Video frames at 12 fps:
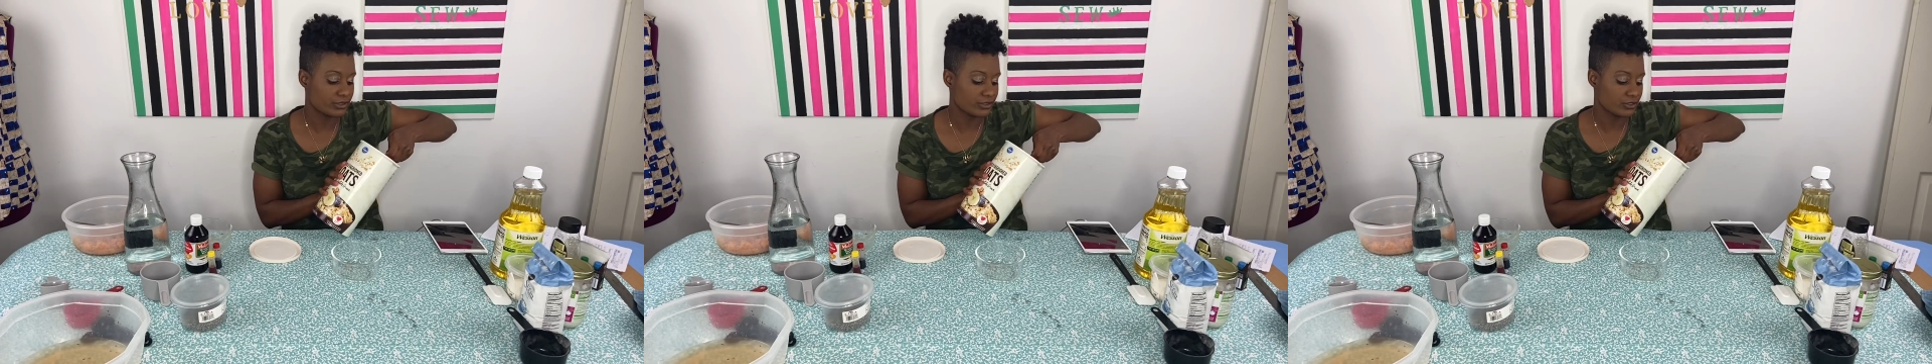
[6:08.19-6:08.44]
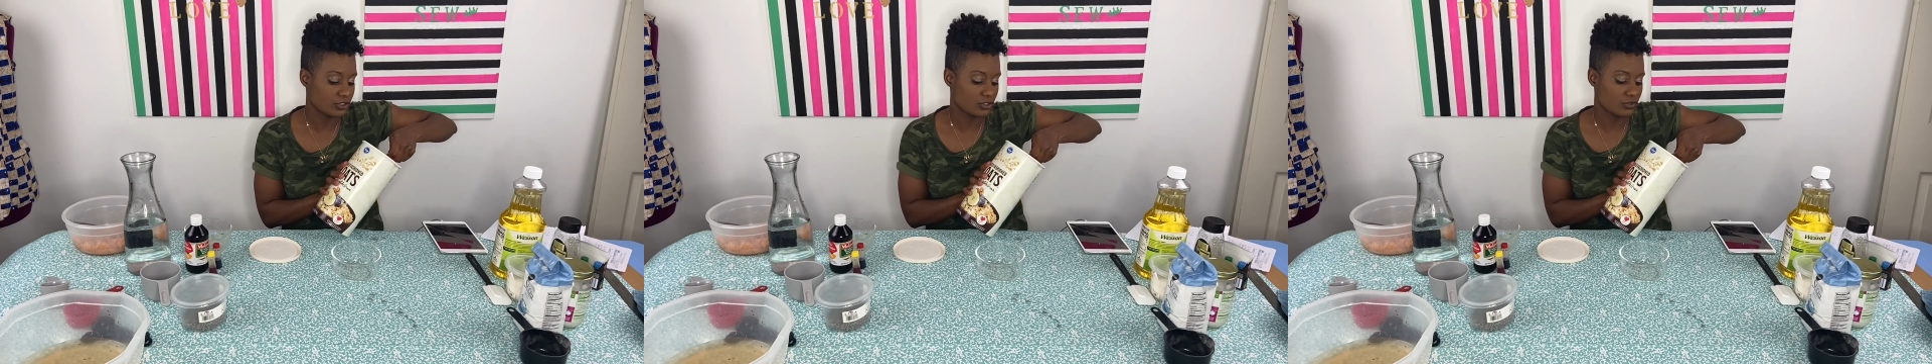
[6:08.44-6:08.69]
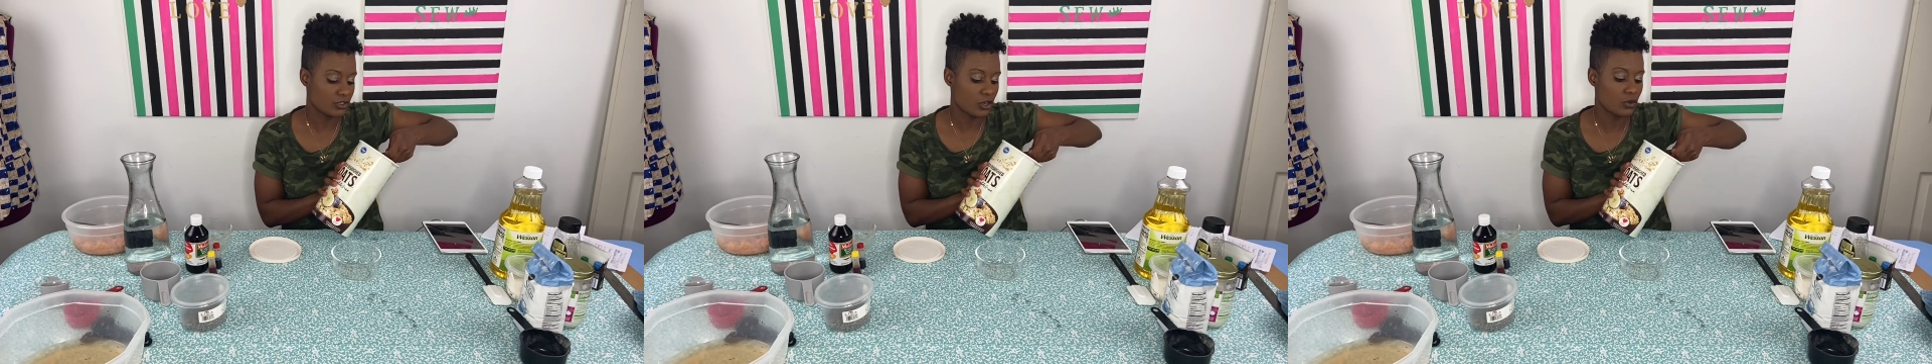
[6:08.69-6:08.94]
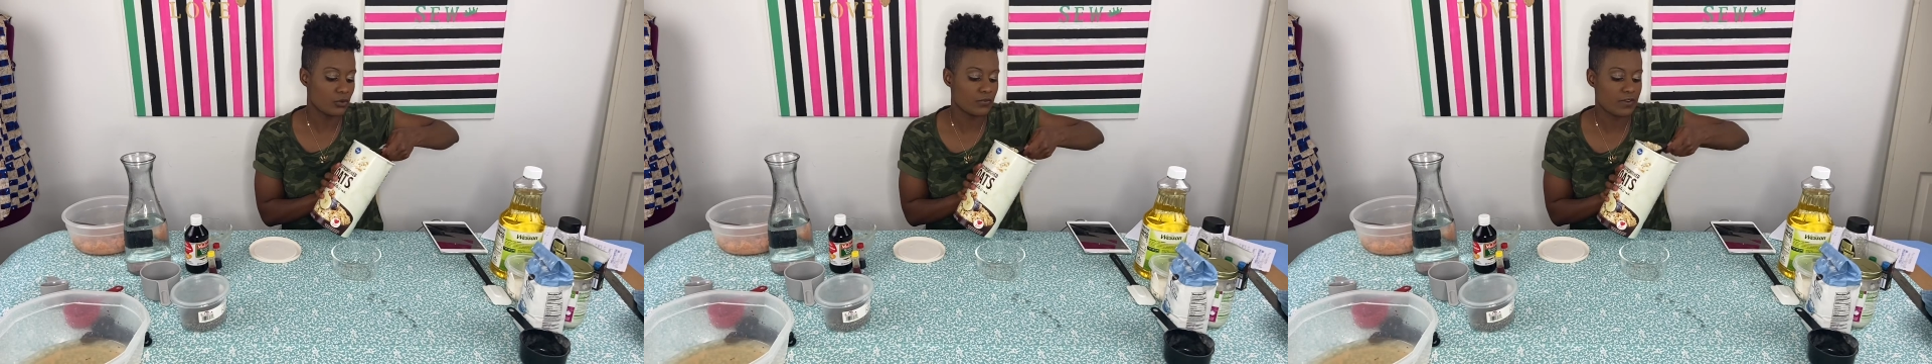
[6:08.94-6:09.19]
just
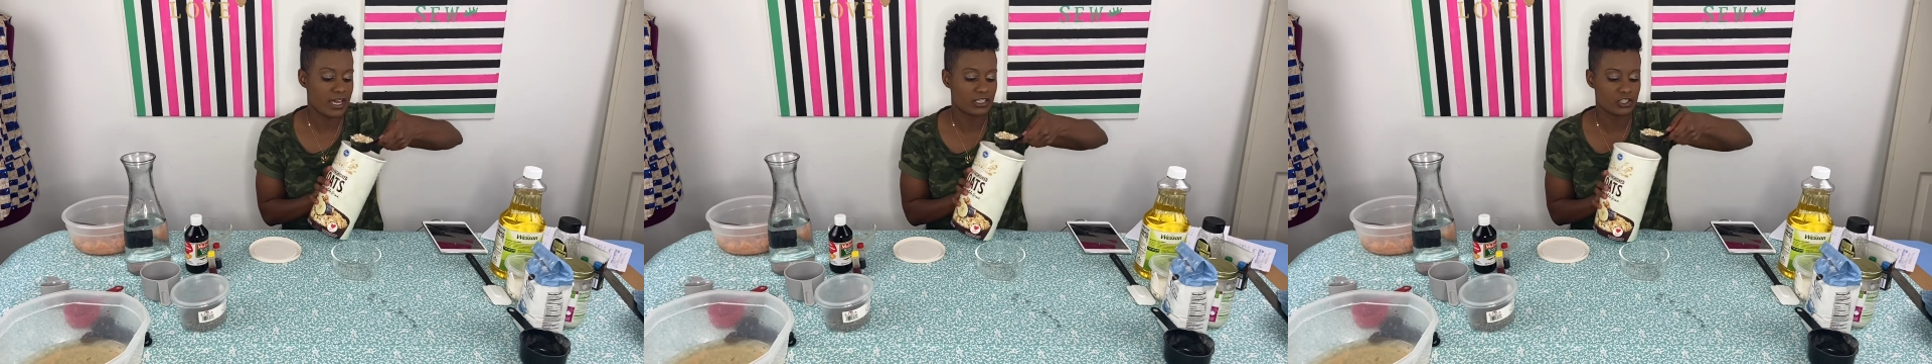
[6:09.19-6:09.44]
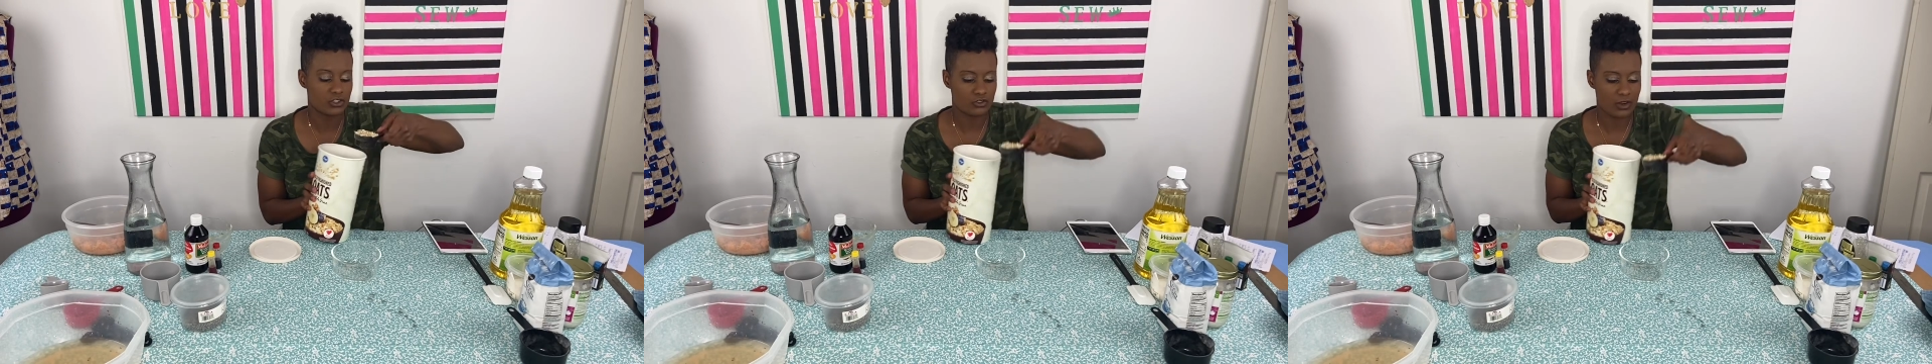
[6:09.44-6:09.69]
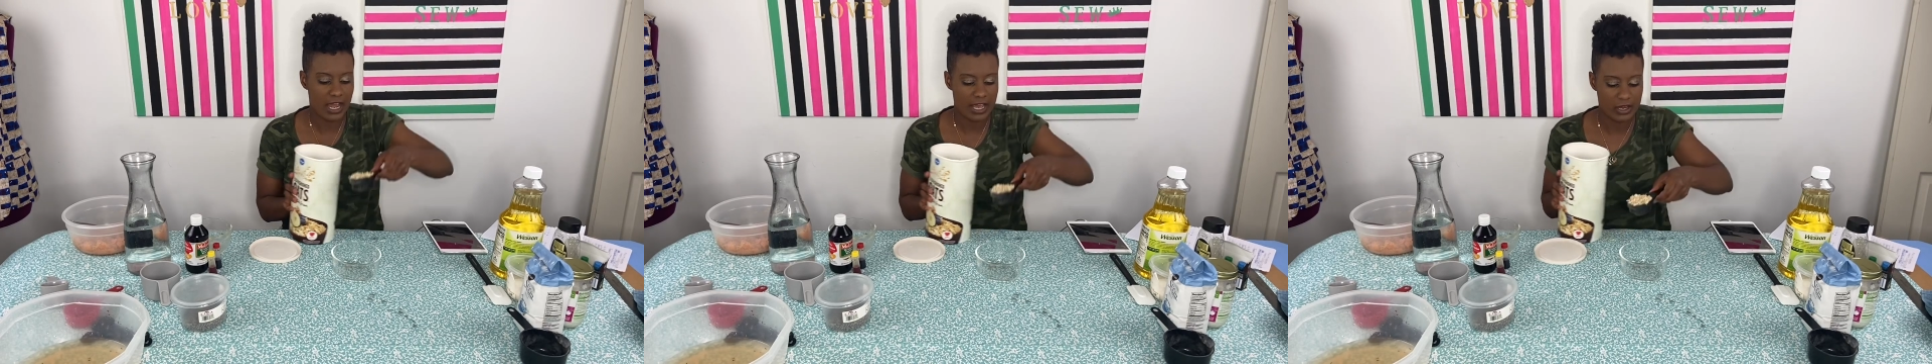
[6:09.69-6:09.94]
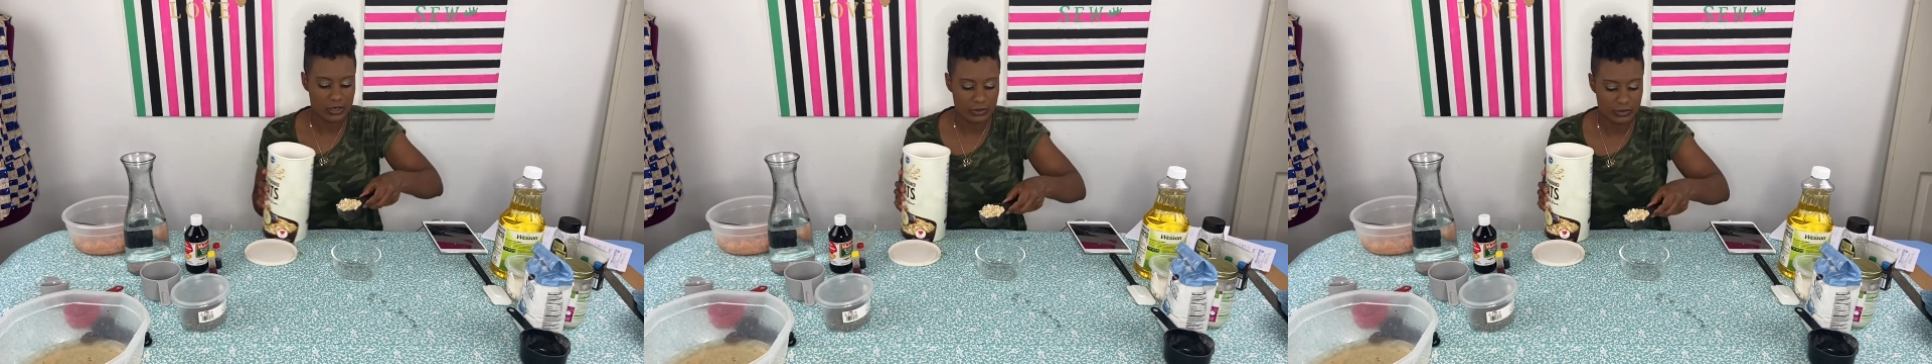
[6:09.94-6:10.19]
old-fashioned dry
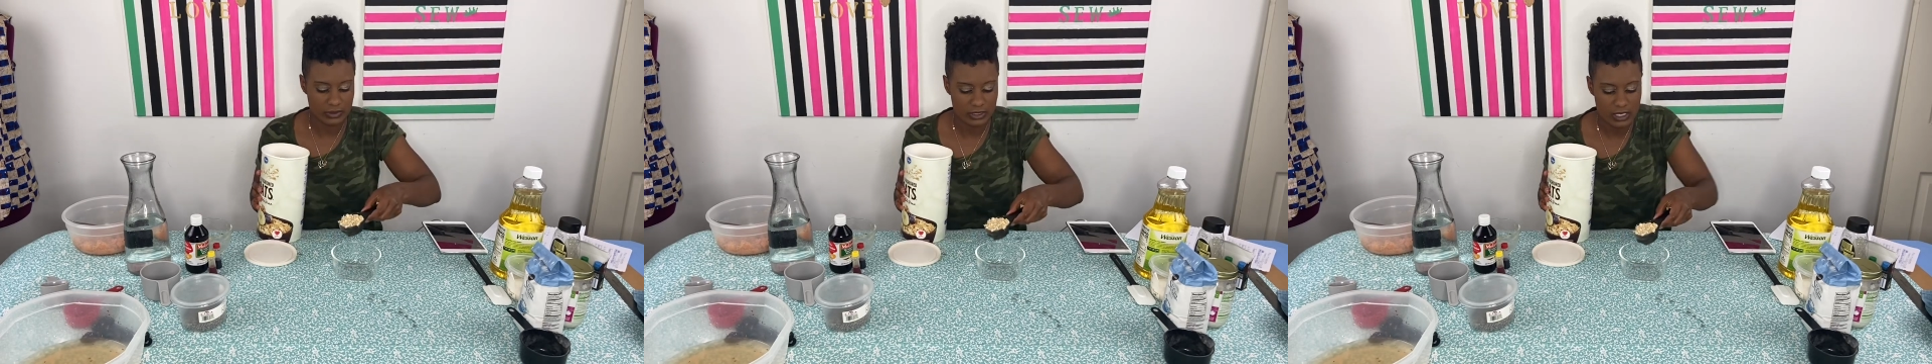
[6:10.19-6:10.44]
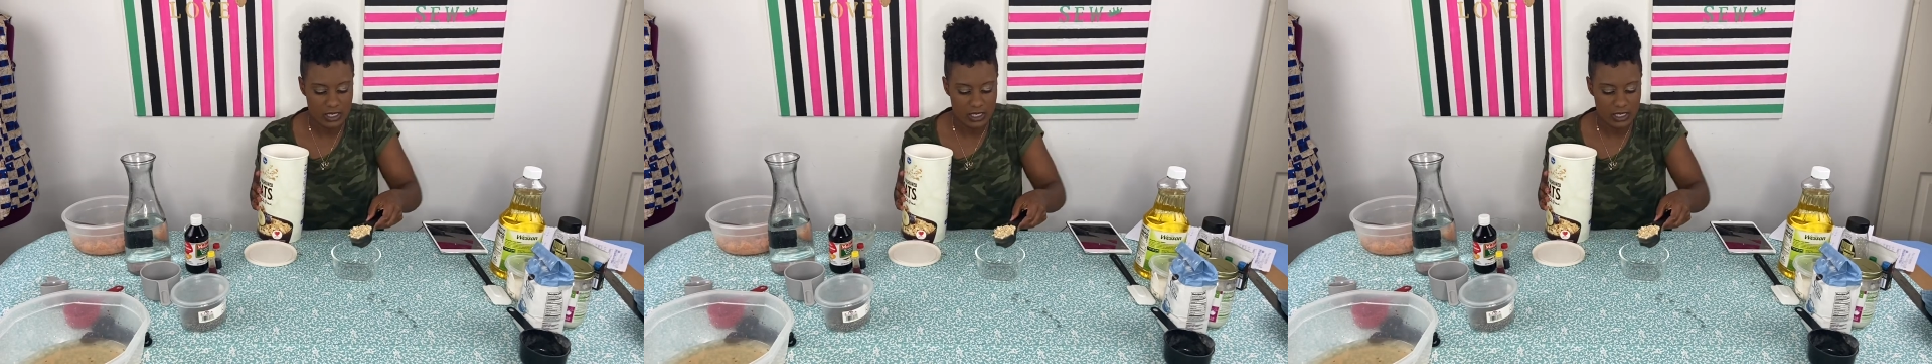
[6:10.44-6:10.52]
oats.